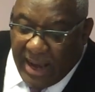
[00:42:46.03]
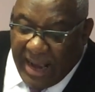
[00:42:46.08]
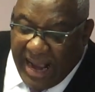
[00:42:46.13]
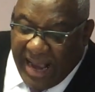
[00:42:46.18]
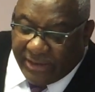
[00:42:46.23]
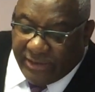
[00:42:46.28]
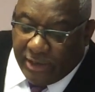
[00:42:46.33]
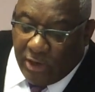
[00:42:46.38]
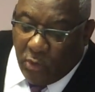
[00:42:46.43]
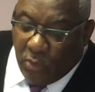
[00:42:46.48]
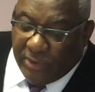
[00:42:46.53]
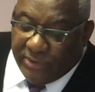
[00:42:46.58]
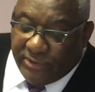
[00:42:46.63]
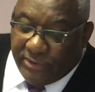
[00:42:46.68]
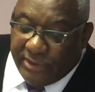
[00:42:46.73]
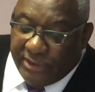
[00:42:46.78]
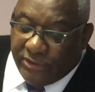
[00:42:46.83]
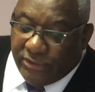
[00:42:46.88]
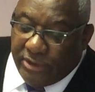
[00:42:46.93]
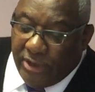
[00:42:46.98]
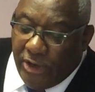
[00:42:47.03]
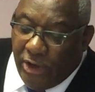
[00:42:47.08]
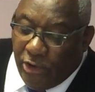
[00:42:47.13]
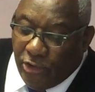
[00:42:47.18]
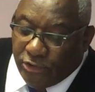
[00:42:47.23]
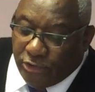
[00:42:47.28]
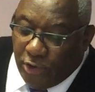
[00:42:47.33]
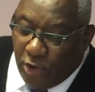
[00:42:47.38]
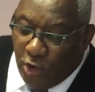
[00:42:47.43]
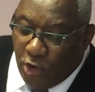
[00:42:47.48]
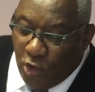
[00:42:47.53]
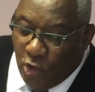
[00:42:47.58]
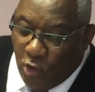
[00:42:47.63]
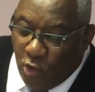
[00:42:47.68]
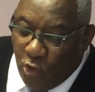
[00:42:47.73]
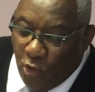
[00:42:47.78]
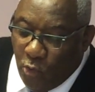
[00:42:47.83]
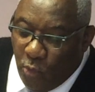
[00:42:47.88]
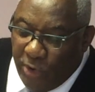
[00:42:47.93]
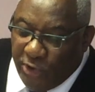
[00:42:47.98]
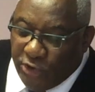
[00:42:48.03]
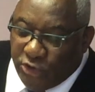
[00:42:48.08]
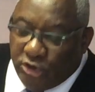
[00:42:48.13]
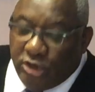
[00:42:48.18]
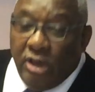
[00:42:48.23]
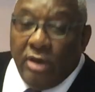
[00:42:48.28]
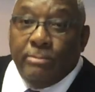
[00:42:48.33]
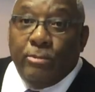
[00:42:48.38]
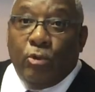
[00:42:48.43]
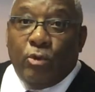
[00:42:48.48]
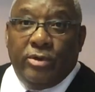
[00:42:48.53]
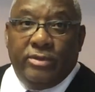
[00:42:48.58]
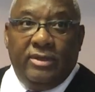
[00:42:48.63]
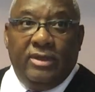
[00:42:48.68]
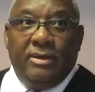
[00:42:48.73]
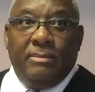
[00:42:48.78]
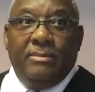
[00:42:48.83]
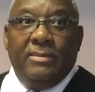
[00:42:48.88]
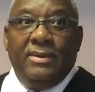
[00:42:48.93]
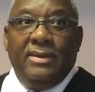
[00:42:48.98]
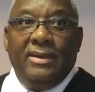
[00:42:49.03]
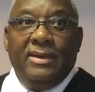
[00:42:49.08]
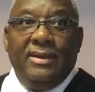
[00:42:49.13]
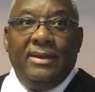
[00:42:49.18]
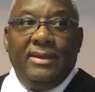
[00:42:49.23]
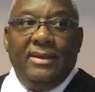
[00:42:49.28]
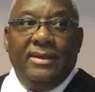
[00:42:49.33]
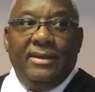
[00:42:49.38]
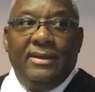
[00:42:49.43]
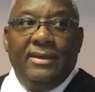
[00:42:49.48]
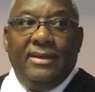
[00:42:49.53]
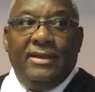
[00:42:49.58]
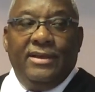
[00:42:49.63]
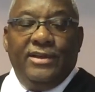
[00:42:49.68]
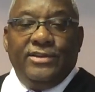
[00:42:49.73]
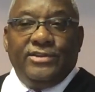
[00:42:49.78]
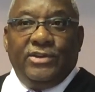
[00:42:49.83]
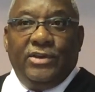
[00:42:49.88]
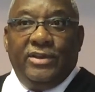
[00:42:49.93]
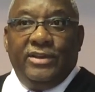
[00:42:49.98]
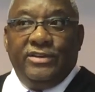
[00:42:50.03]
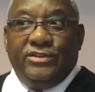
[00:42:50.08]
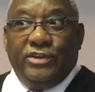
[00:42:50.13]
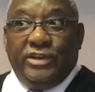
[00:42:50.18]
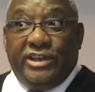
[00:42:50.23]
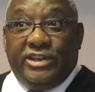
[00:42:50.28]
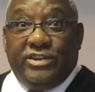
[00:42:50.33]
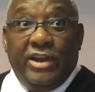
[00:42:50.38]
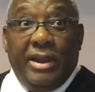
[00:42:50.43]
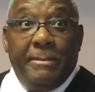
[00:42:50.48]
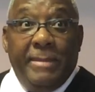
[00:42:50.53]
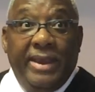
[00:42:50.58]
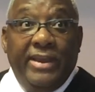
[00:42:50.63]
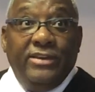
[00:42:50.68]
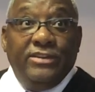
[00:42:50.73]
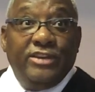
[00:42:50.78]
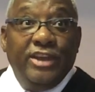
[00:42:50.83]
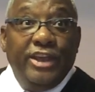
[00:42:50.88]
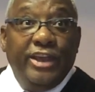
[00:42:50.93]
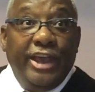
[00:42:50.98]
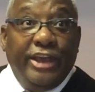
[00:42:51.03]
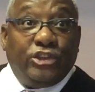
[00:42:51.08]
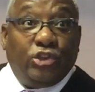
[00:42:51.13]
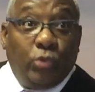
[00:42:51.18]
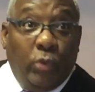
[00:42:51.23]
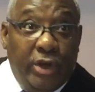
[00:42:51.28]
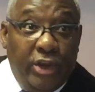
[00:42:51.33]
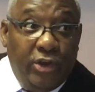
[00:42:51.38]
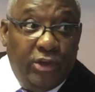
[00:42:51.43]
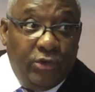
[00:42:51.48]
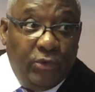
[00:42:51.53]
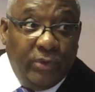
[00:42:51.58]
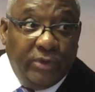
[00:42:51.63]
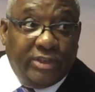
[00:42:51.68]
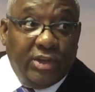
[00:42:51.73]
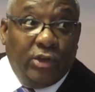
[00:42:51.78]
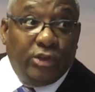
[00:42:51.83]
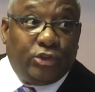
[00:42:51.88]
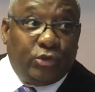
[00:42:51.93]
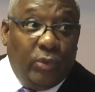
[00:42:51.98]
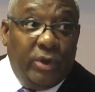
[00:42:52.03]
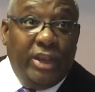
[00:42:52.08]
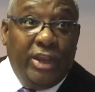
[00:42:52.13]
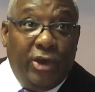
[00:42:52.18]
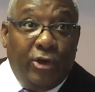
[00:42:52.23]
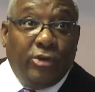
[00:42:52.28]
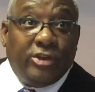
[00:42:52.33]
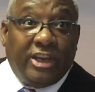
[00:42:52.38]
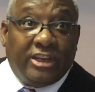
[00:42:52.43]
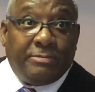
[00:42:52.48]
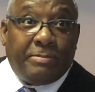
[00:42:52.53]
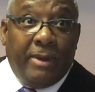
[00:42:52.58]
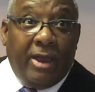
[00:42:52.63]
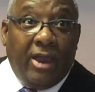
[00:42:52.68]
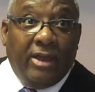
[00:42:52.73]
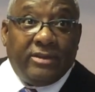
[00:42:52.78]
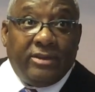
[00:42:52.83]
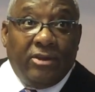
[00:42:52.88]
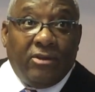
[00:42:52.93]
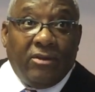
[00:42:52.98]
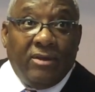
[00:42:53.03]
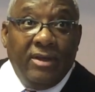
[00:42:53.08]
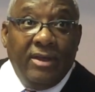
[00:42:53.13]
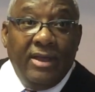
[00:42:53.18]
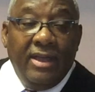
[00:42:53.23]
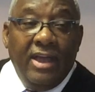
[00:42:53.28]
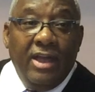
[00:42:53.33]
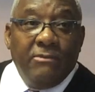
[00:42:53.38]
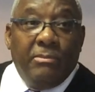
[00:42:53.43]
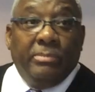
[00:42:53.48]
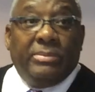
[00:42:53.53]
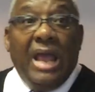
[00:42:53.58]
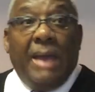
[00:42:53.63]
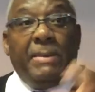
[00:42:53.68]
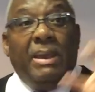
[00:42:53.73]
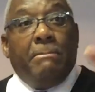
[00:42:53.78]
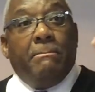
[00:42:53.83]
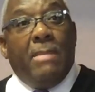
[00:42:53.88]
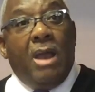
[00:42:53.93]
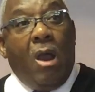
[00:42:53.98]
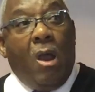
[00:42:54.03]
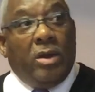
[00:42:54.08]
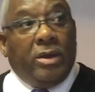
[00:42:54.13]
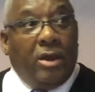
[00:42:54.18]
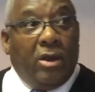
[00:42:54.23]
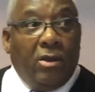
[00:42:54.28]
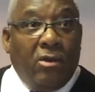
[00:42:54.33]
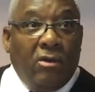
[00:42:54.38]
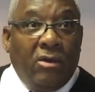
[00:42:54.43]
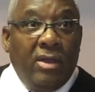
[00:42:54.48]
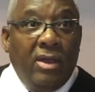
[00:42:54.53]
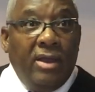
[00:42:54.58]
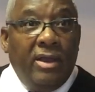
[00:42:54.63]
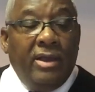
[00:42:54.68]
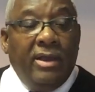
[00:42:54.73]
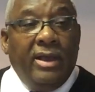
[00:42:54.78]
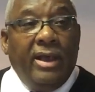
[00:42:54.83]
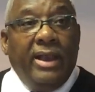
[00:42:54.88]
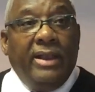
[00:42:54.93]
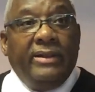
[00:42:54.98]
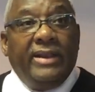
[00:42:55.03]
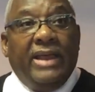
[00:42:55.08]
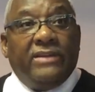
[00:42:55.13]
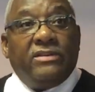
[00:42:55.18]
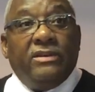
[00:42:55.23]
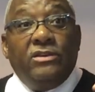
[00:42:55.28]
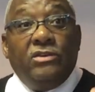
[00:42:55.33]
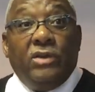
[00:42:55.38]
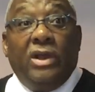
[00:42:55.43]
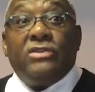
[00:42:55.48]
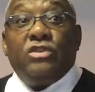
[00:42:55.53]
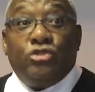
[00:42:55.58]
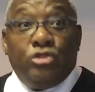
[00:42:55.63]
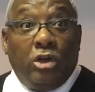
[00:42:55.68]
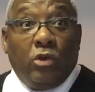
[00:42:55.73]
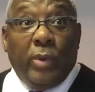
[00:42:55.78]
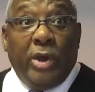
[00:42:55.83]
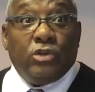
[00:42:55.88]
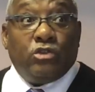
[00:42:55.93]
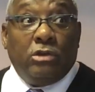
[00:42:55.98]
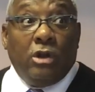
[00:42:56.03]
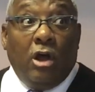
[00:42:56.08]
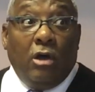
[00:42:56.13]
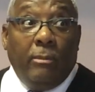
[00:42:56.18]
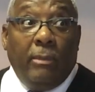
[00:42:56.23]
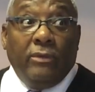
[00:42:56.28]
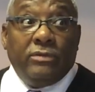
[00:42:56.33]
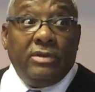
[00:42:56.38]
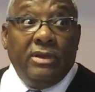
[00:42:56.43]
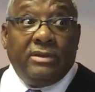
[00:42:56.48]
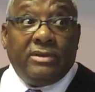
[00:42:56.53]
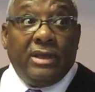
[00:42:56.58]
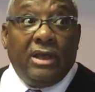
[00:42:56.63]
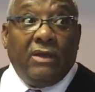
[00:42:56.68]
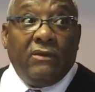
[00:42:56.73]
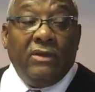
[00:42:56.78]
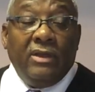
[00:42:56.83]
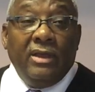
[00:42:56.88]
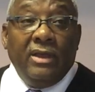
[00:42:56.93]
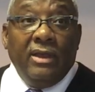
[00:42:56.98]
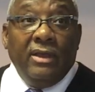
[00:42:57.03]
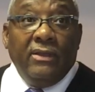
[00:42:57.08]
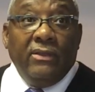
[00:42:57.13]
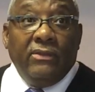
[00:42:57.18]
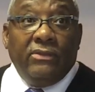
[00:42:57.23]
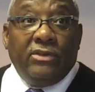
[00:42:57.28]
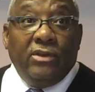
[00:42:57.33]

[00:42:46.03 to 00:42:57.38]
Isaac was 60 years old when she bore them. So that means it's 20. You saw 20 years expired there from the time he married her, and that's a generation almost in itself. Yeah.